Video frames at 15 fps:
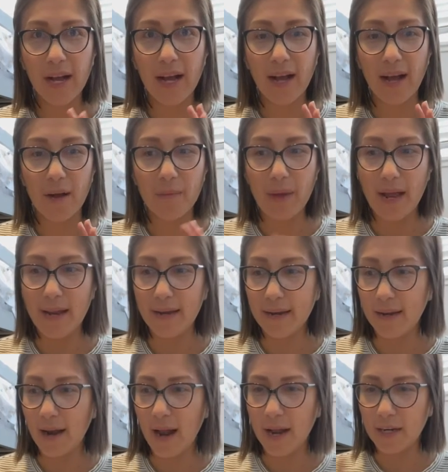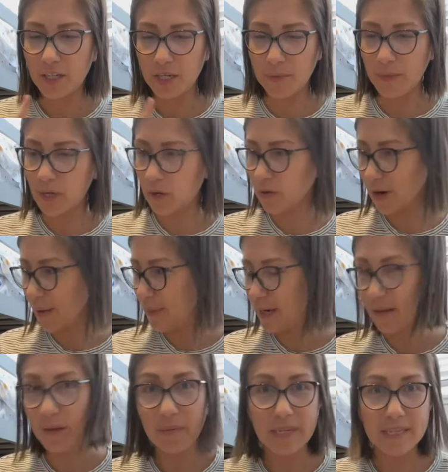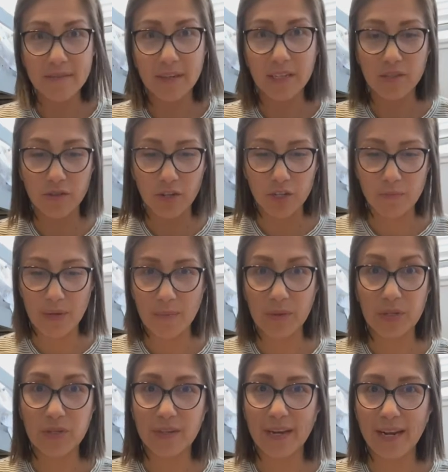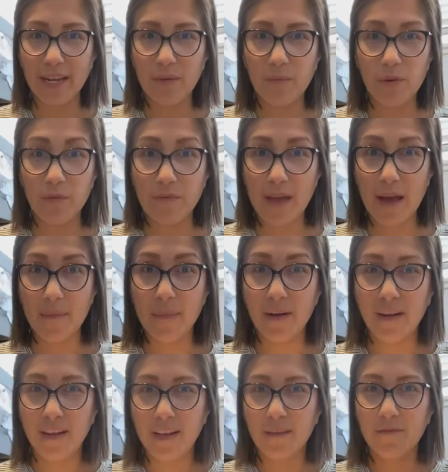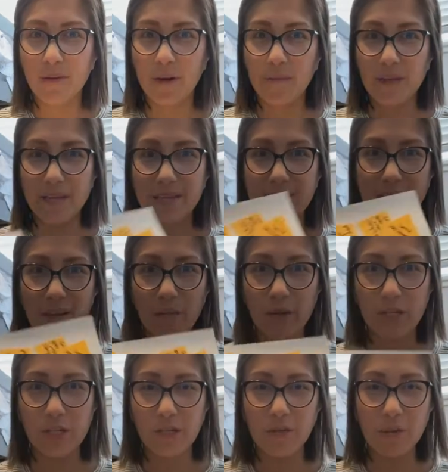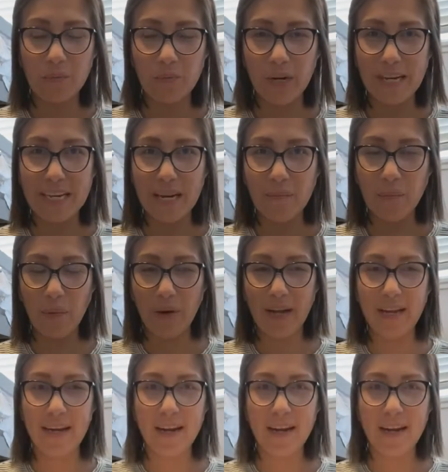And actually I'm going to go grab another piece of construction paper so that I can move them from this original brain dump one